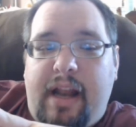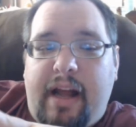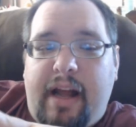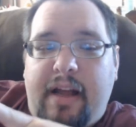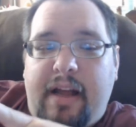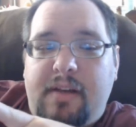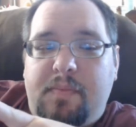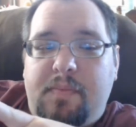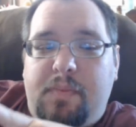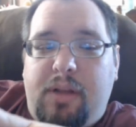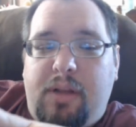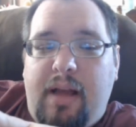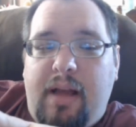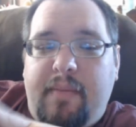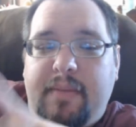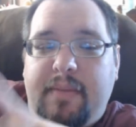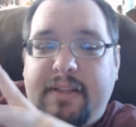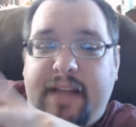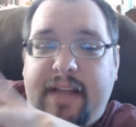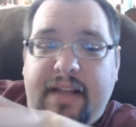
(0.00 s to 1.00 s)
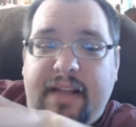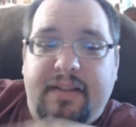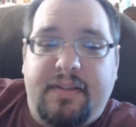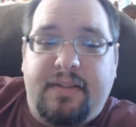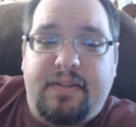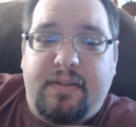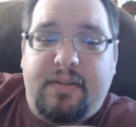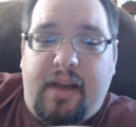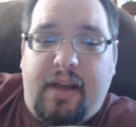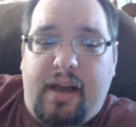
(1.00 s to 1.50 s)
that I got to play,
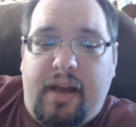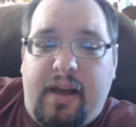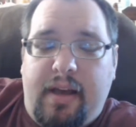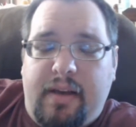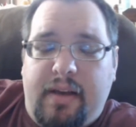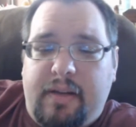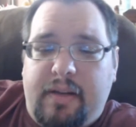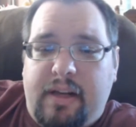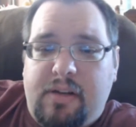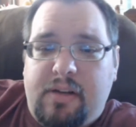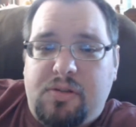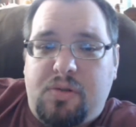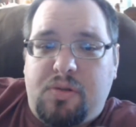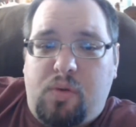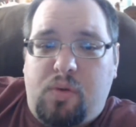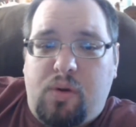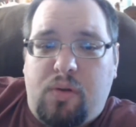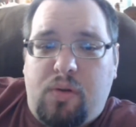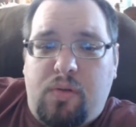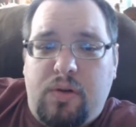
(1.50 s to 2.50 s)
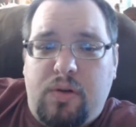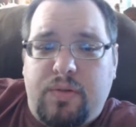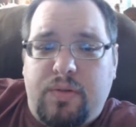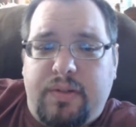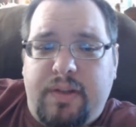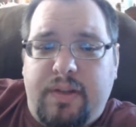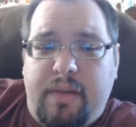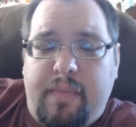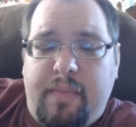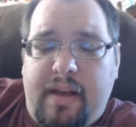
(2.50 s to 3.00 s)
besides Gears of War, which
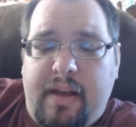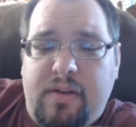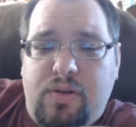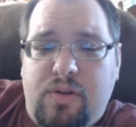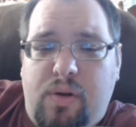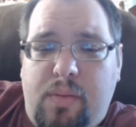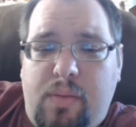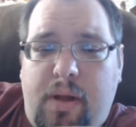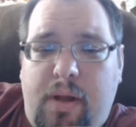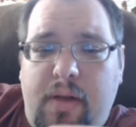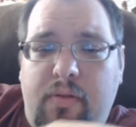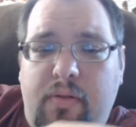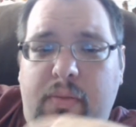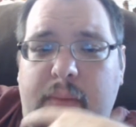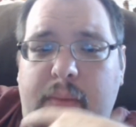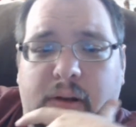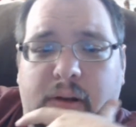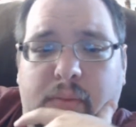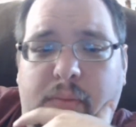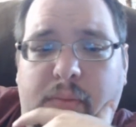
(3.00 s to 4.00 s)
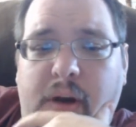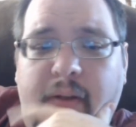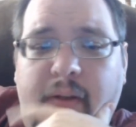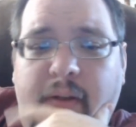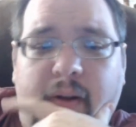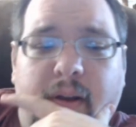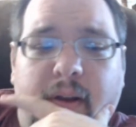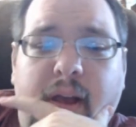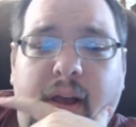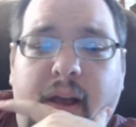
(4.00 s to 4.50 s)
was something I enjoyed playing with my little
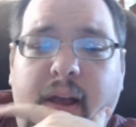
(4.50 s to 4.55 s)
brother.